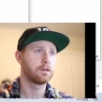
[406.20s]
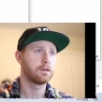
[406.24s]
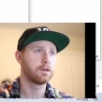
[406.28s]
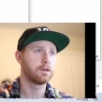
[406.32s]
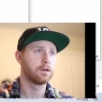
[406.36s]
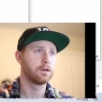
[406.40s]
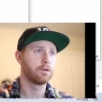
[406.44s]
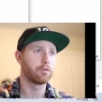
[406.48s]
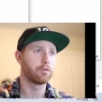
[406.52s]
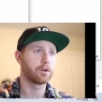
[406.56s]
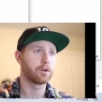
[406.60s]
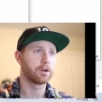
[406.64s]

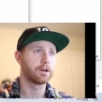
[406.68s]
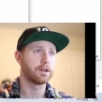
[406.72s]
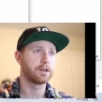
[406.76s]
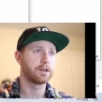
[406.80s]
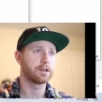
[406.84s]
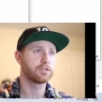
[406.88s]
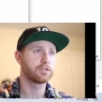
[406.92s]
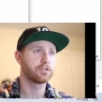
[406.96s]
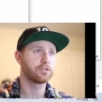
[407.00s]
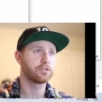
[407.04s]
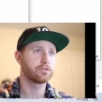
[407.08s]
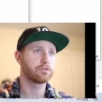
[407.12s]
And we're going to
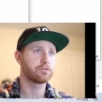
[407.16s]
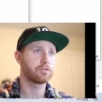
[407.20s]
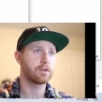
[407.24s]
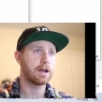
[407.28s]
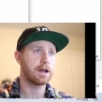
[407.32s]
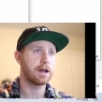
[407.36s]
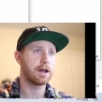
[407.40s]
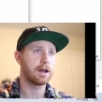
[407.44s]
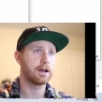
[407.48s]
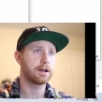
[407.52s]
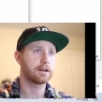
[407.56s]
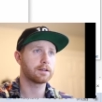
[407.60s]

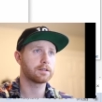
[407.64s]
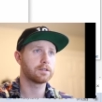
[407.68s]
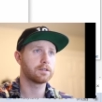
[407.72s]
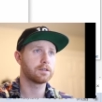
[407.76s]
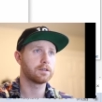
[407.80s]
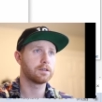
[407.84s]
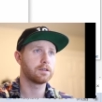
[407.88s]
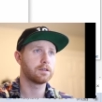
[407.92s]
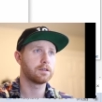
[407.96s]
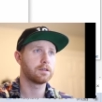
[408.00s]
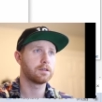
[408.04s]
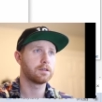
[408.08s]
extract
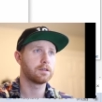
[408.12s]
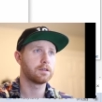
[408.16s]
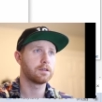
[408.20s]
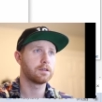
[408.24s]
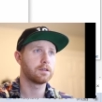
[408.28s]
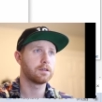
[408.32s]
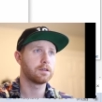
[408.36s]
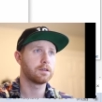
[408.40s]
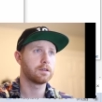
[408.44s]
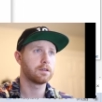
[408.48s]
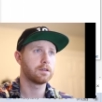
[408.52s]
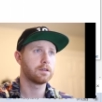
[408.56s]

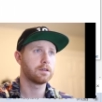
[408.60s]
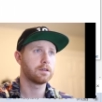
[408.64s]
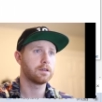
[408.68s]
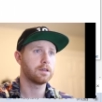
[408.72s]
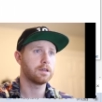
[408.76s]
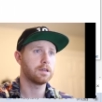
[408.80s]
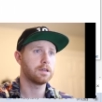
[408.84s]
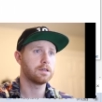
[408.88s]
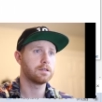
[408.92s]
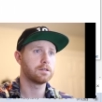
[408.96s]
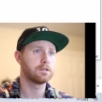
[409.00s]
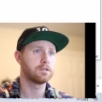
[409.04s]

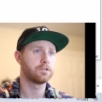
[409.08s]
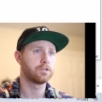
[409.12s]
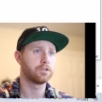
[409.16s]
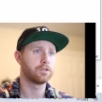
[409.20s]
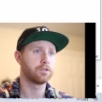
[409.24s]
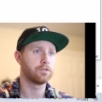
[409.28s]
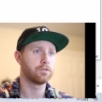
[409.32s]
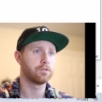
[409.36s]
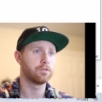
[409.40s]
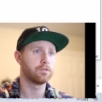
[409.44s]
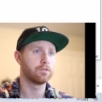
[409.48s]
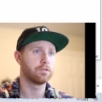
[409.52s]

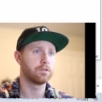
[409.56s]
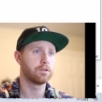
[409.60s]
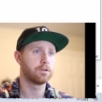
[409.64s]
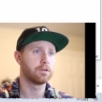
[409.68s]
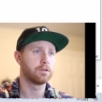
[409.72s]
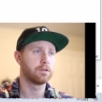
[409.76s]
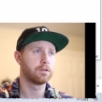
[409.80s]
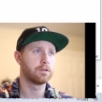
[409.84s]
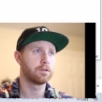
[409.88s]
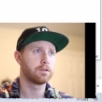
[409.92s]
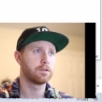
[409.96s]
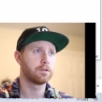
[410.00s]
into
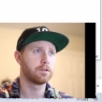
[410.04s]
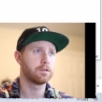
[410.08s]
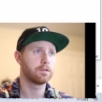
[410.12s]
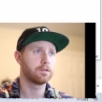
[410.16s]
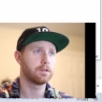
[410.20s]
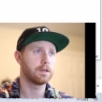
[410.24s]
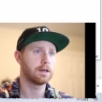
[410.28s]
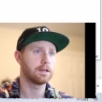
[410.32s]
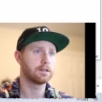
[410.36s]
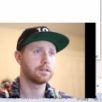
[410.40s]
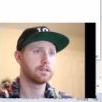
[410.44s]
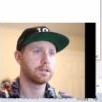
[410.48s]

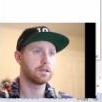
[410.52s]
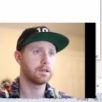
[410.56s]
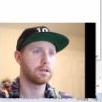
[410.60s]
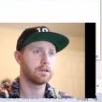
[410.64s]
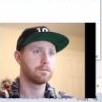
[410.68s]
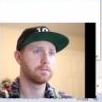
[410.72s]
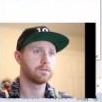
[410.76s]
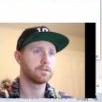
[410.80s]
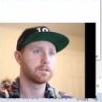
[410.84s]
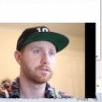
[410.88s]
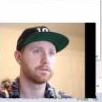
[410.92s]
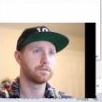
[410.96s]
that
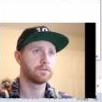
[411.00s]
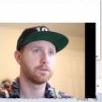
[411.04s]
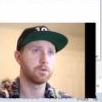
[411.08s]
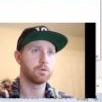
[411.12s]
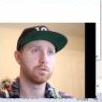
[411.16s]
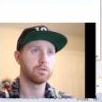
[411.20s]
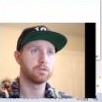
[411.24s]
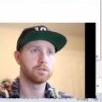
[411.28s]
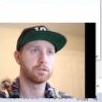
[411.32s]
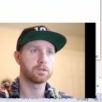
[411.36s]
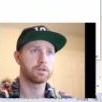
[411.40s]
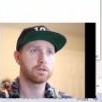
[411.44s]
teams
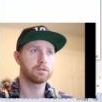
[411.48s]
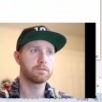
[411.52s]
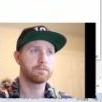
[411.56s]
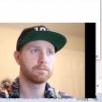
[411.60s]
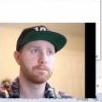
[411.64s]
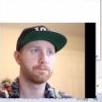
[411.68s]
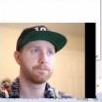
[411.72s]
folder.